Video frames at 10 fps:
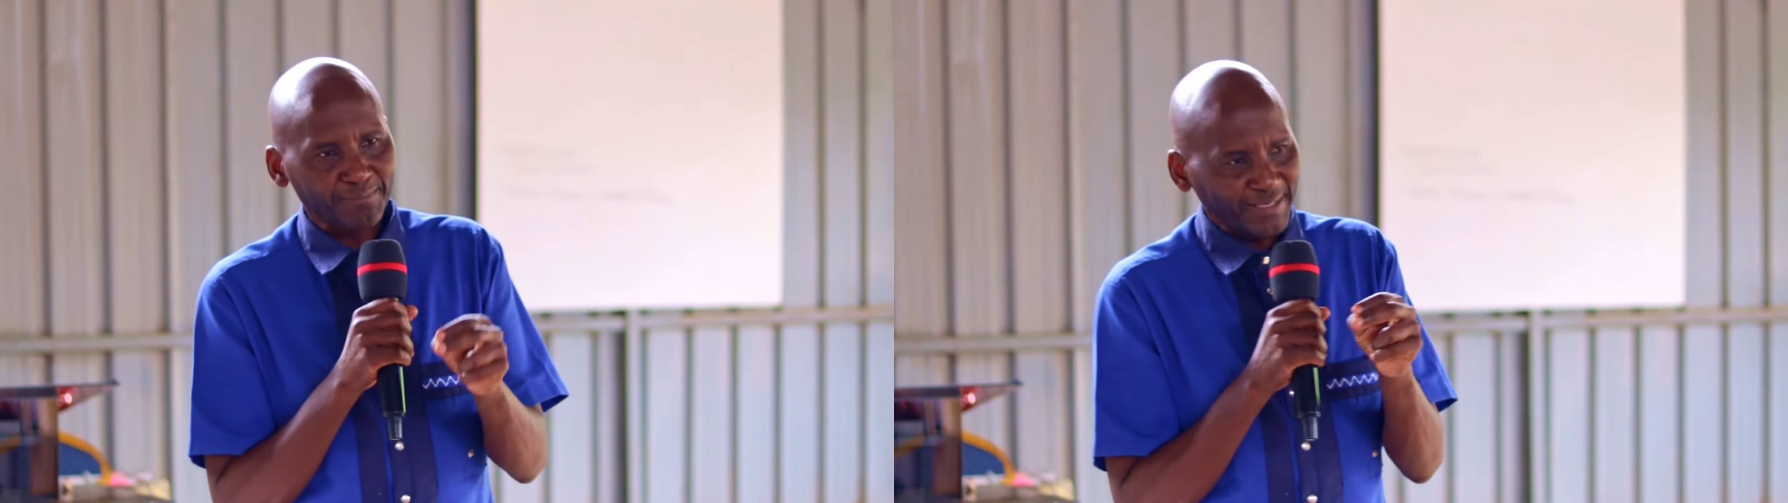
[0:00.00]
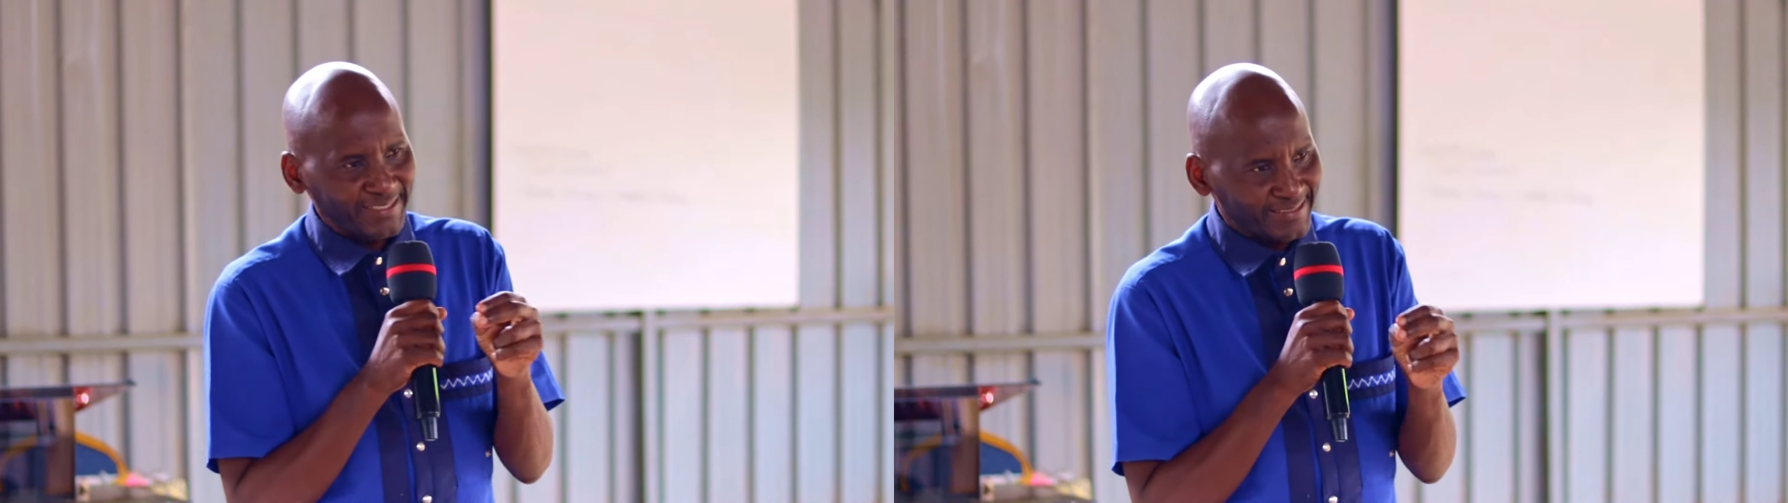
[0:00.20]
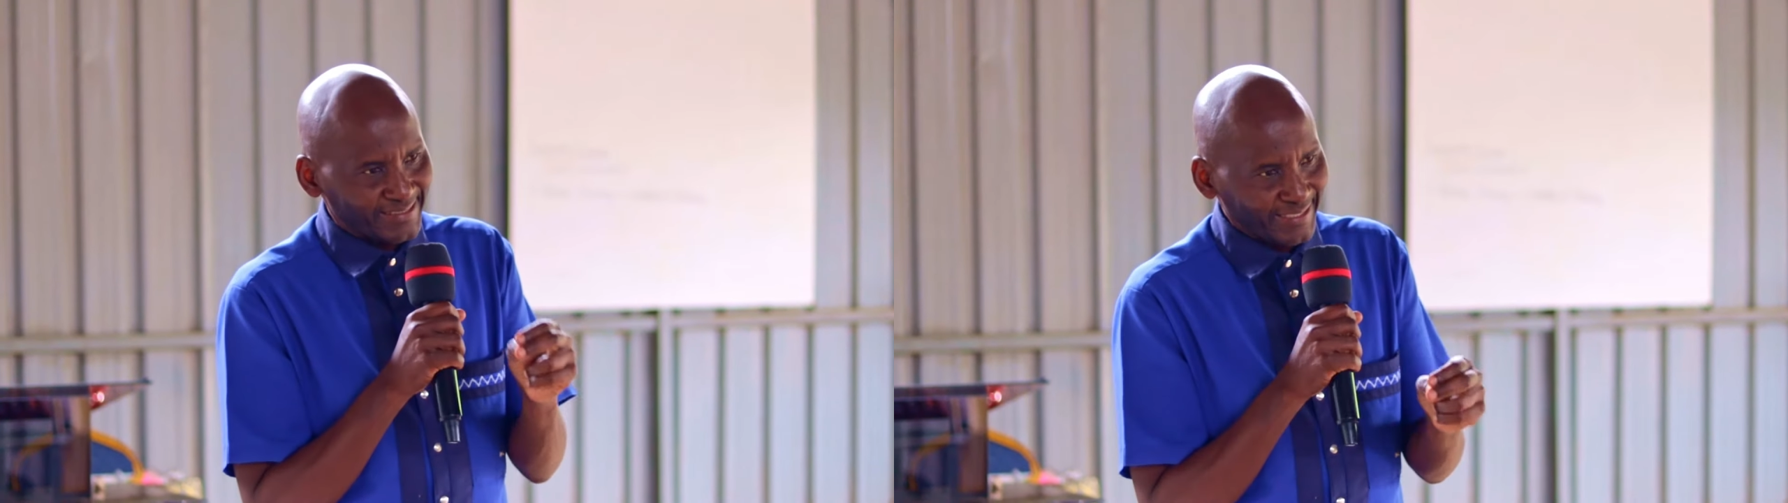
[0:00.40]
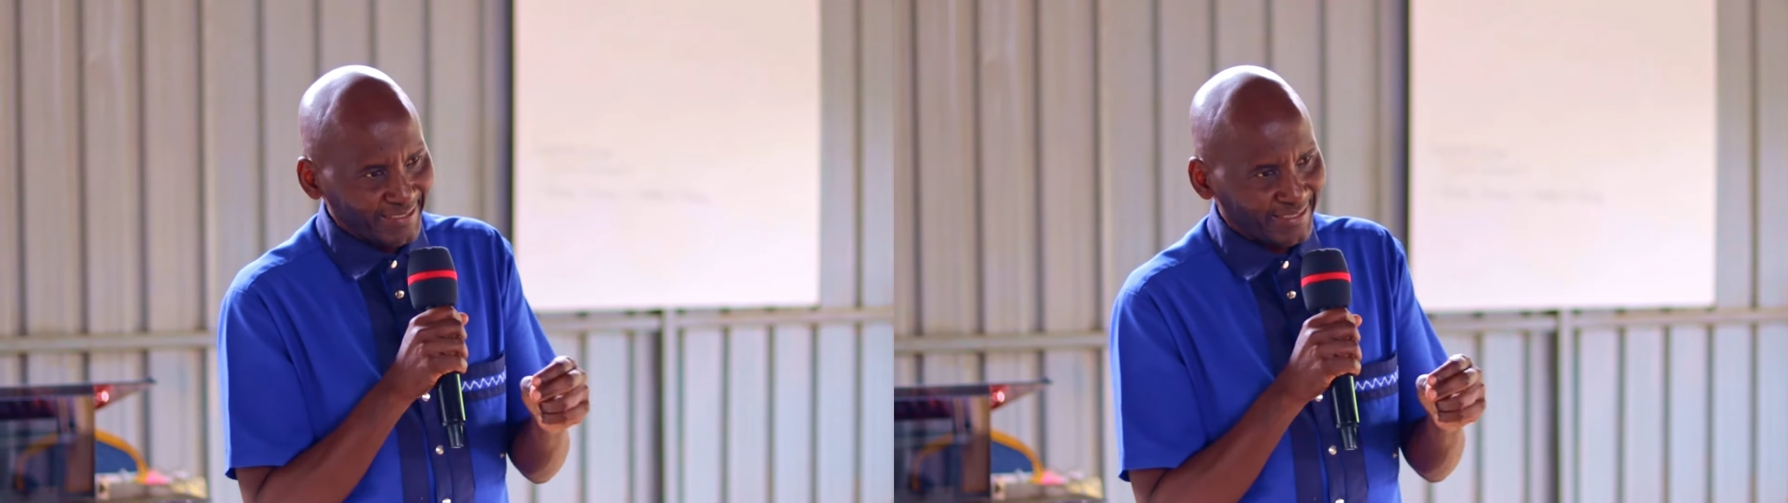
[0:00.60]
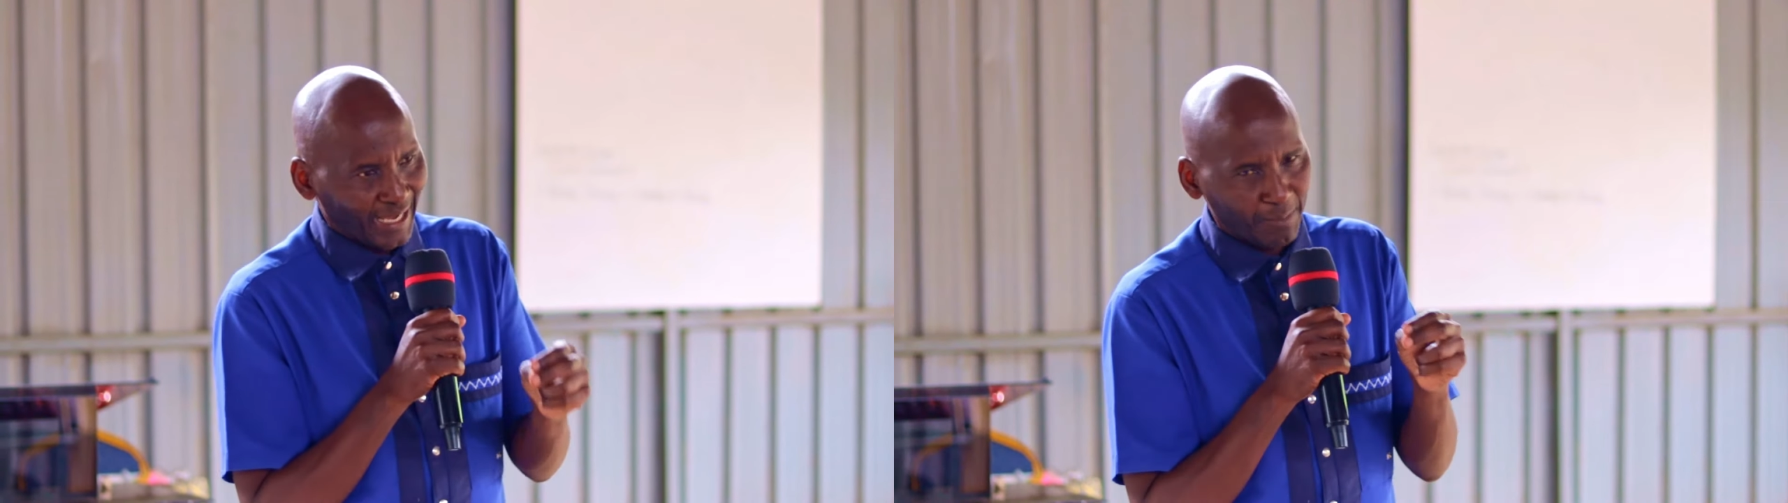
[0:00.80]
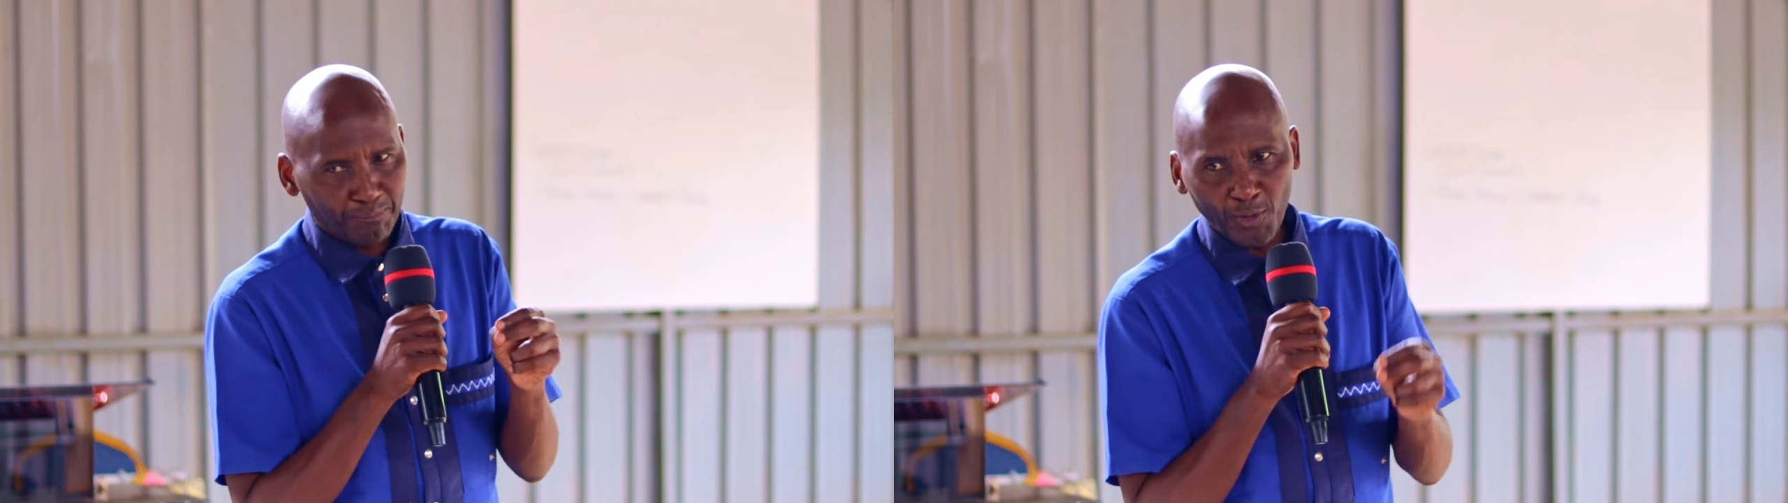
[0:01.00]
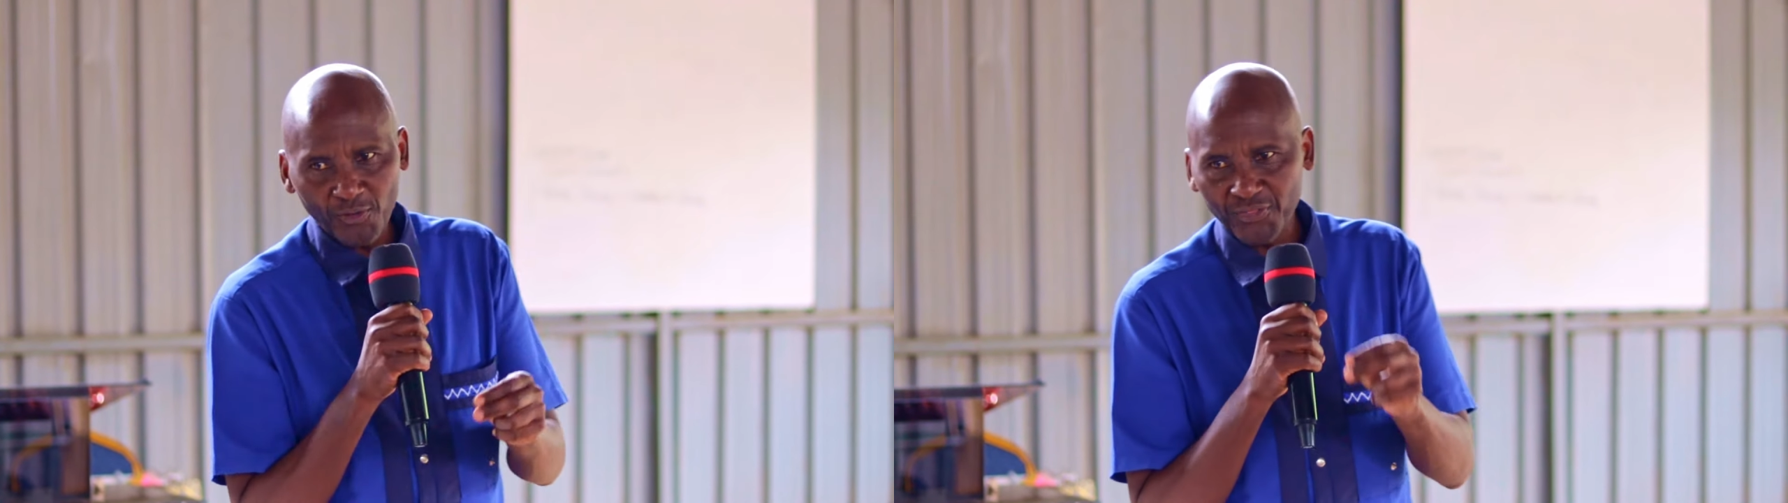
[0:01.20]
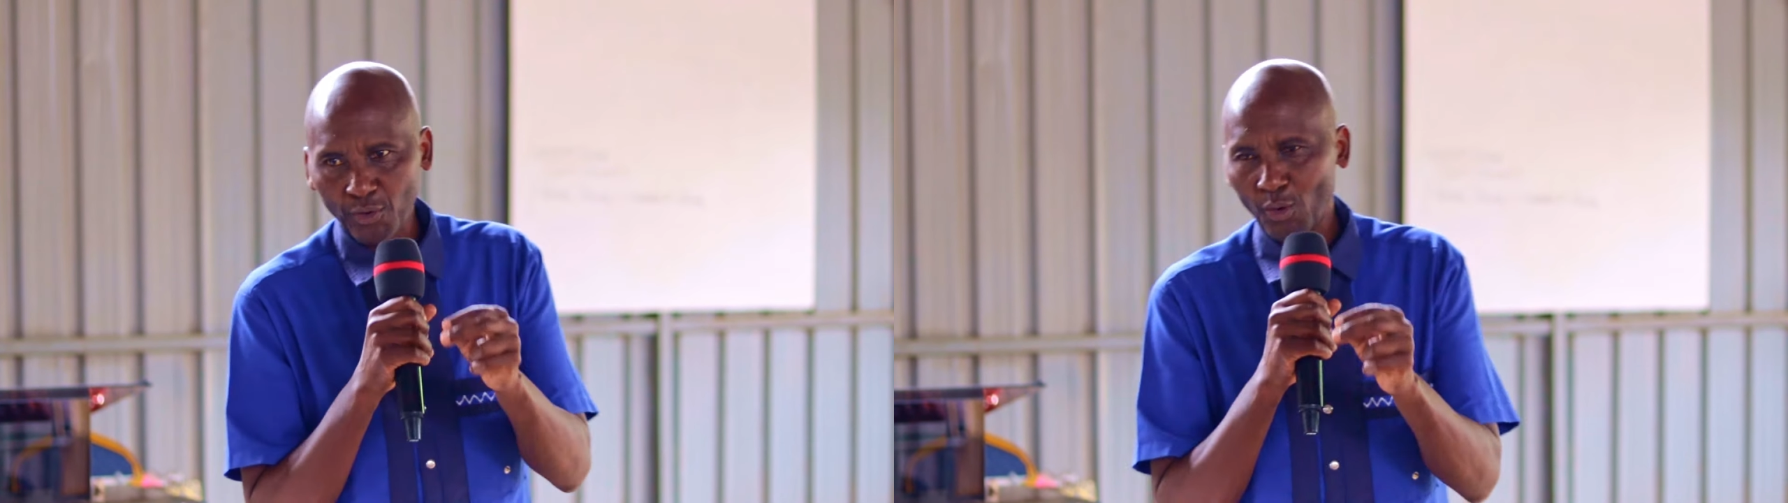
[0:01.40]
and meditate
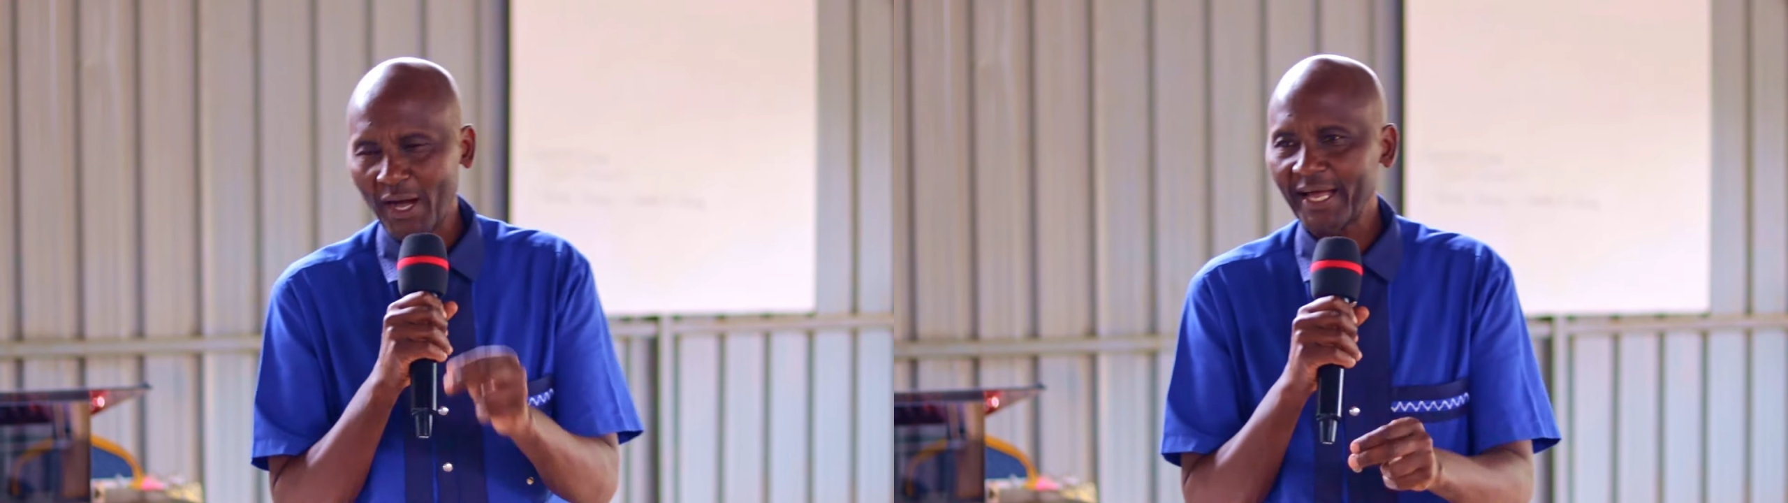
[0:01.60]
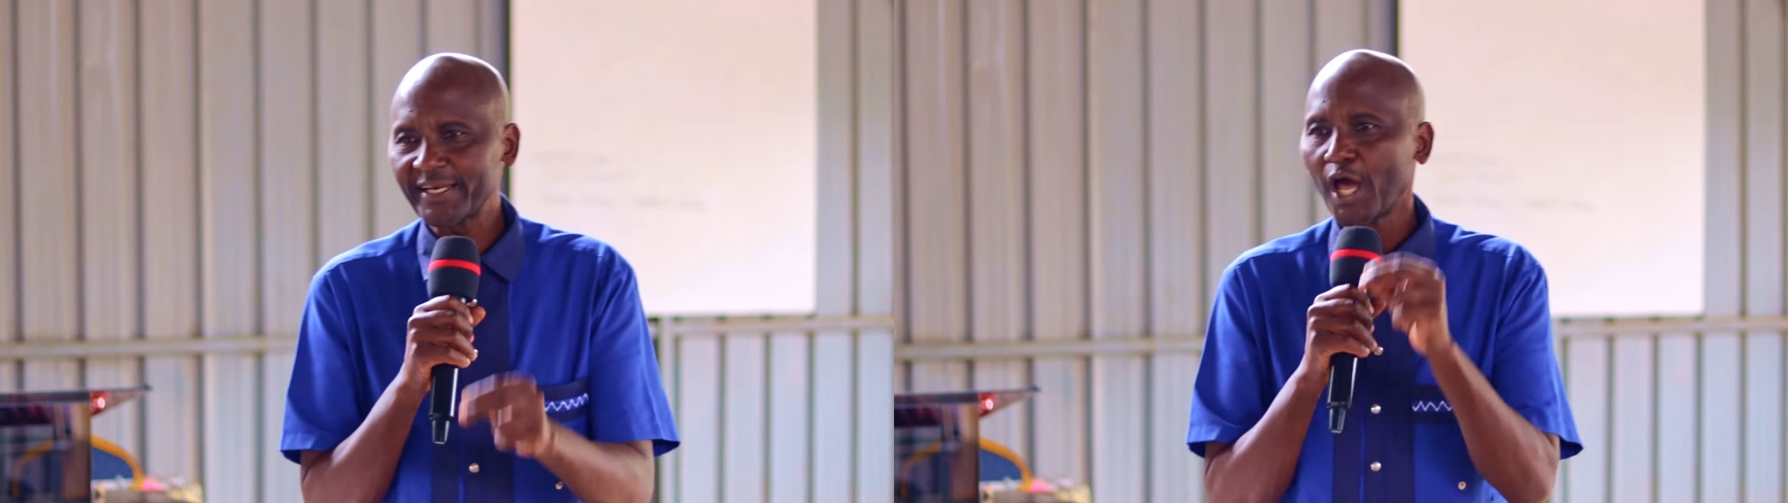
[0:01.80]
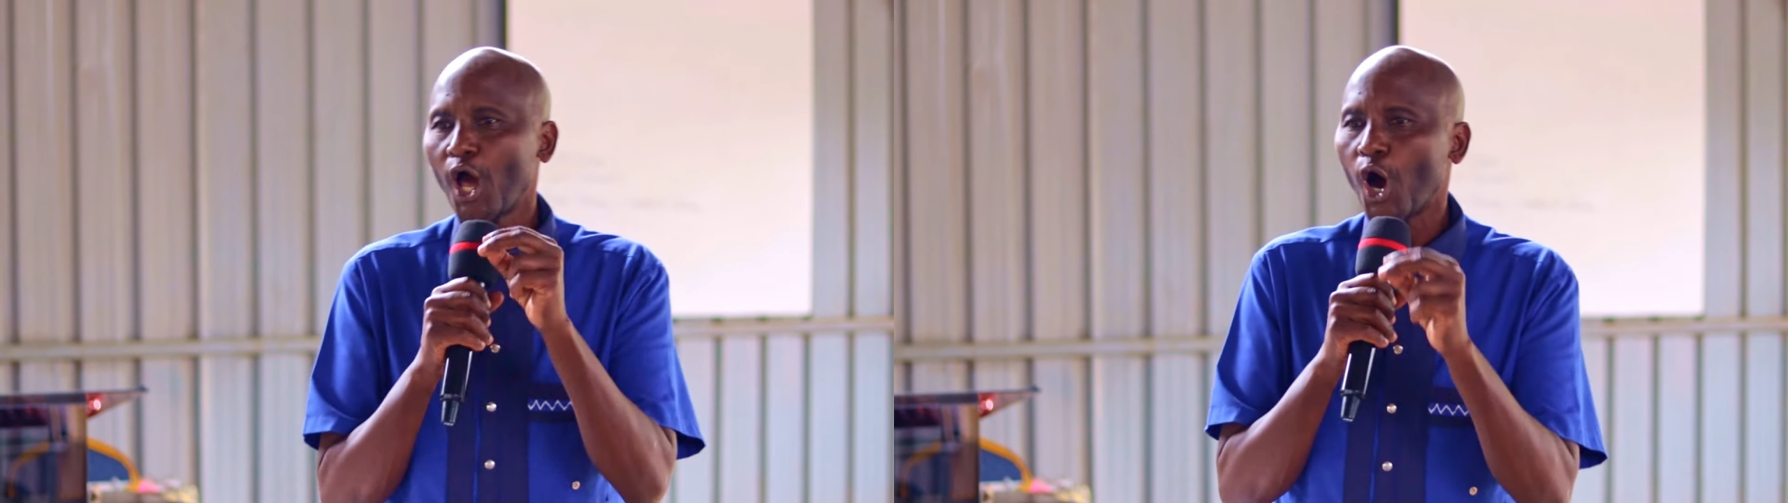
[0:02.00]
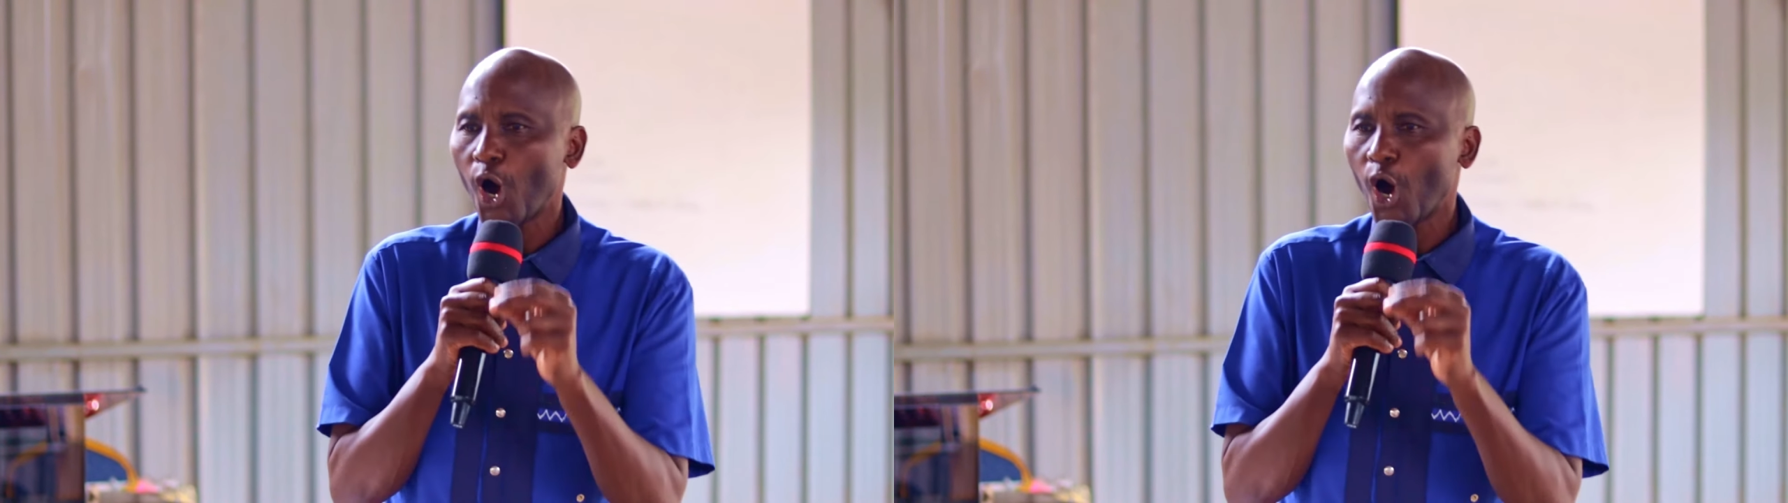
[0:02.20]
upon the word